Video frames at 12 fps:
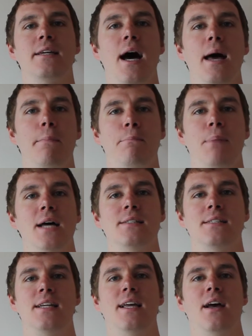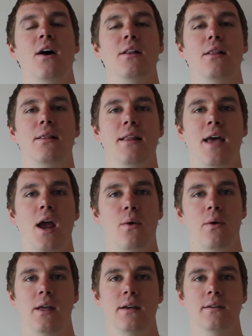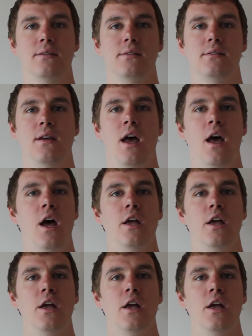gut-busting hilarious.